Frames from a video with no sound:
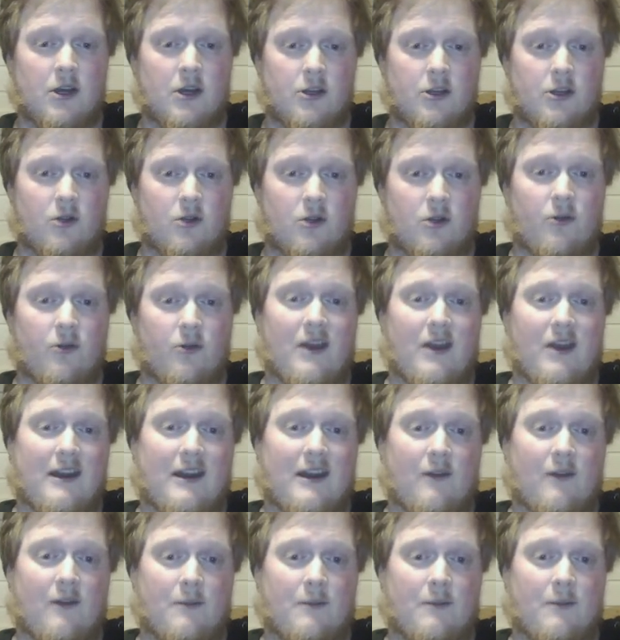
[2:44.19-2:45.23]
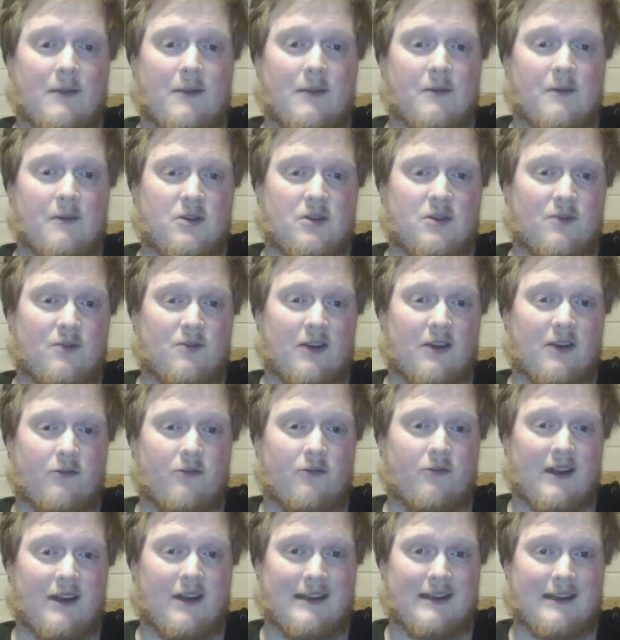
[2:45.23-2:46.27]
Note that if I play my bishop here
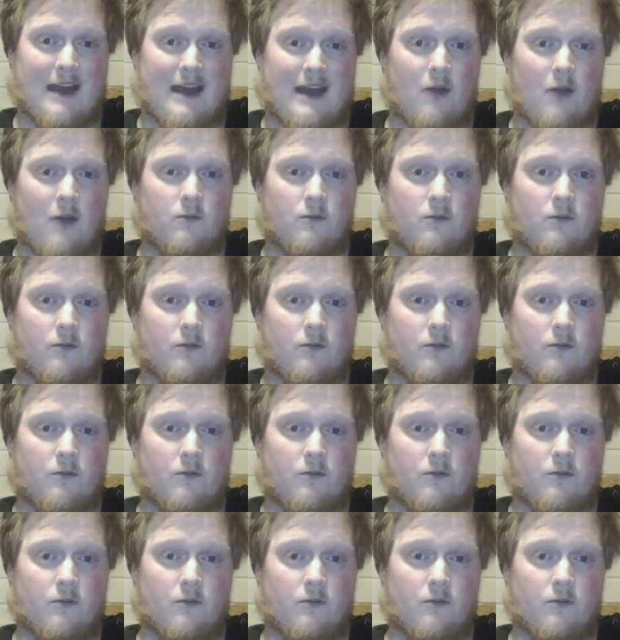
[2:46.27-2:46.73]
right now,